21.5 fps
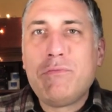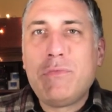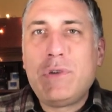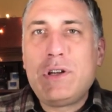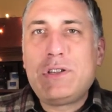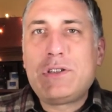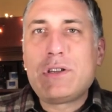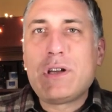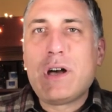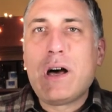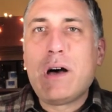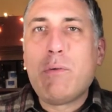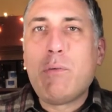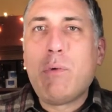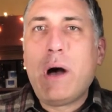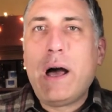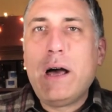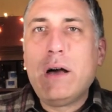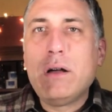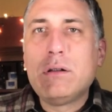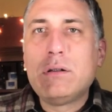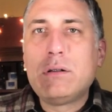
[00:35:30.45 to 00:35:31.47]
we saw a
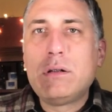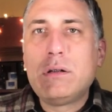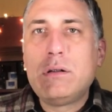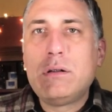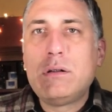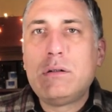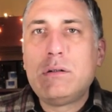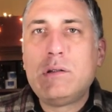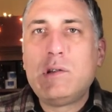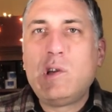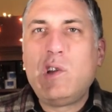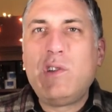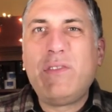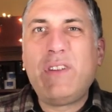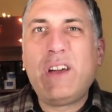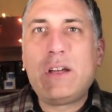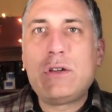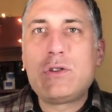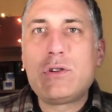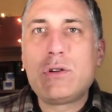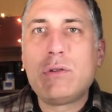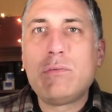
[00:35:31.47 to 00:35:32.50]
wild
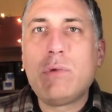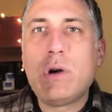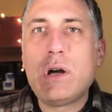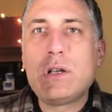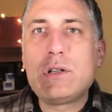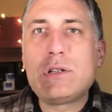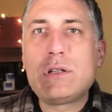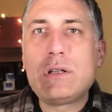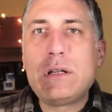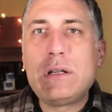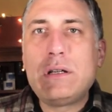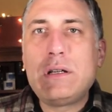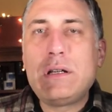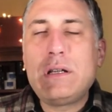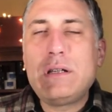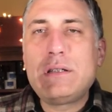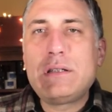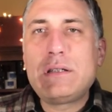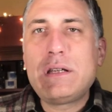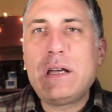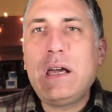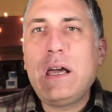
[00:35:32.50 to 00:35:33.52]
adventure in Washington,
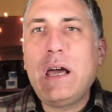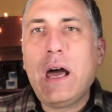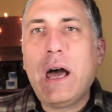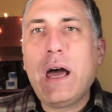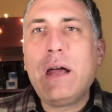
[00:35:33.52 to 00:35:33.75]
D.C.